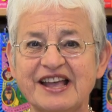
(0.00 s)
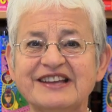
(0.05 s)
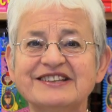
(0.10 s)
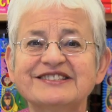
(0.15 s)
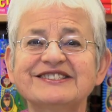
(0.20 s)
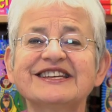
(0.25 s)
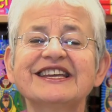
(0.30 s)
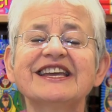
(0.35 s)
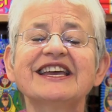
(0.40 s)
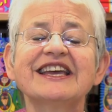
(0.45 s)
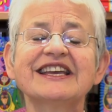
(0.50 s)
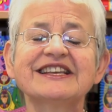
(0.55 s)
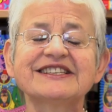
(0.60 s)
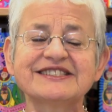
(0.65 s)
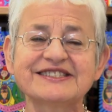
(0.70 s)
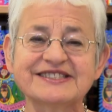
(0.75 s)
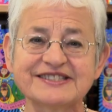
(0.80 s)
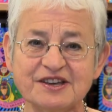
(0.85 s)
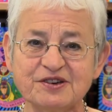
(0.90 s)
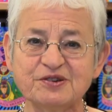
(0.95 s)
she is
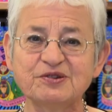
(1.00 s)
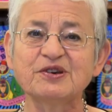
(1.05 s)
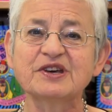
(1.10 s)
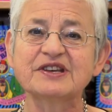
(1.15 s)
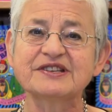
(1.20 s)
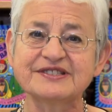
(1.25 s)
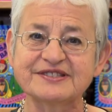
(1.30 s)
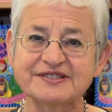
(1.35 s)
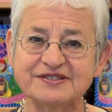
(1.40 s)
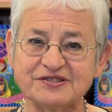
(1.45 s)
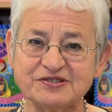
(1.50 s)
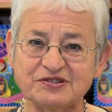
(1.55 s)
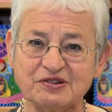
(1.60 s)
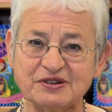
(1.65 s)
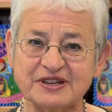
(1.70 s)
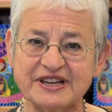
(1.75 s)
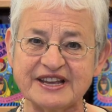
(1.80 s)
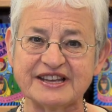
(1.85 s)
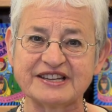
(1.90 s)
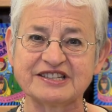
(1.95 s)
so
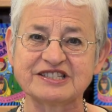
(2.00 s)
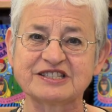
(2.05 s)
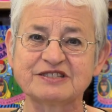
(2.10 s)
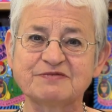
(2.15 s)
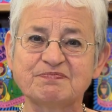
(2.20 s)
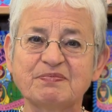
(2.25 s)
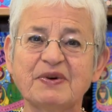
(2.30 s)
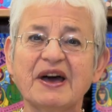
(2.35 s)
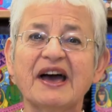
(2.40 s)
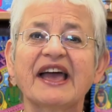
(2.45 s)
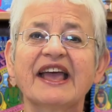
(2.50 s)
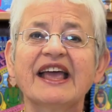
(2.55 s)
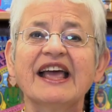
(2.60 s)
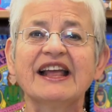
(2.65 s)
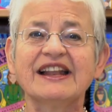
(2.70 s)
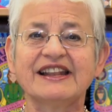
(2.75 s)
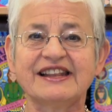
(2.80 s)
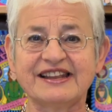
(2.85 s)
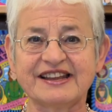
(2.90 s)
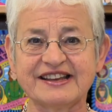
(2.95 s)
astonished by
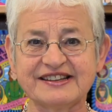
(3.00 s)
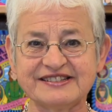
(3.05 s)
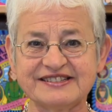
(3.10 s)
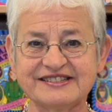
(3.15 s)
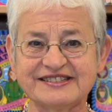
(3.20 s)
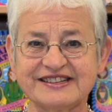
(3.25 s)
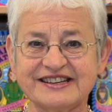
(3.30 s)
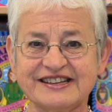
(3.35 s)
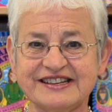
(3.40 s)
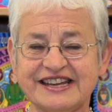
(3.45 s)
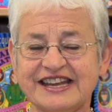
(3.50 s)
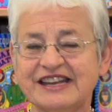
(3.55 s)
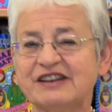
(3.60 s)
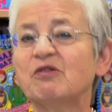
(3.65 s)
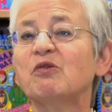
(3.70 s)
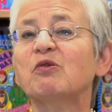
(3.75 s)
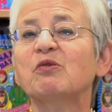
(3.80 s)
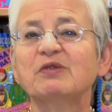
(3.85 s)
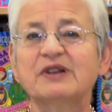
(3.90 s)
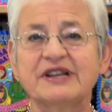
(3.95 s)
London in
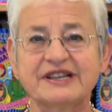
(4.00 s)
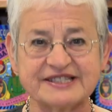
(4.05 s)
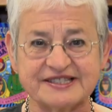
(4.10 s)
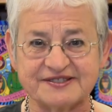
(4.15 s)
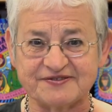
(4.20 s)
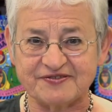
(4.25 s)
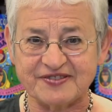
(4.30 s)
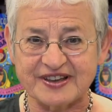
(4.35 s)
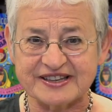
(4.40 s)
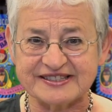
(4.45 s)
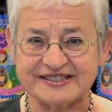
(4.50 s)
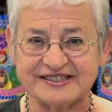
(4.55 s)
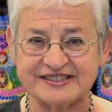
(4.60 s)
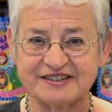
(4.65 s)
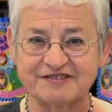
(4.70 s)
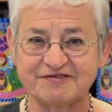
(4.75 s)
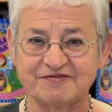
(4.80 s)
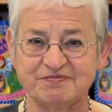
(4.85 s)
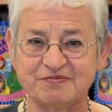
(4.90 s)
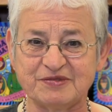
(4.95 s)
all its
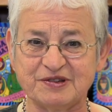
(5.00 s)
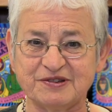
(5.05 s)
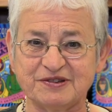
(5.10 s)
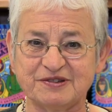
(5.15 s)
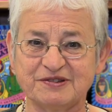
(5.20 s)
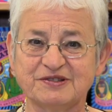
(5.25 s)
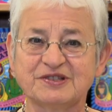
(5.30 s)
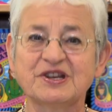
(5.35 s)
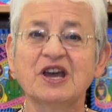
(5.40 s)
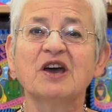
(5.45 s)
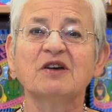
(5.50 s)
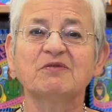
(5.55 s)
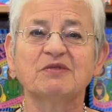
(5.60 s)
festive mood,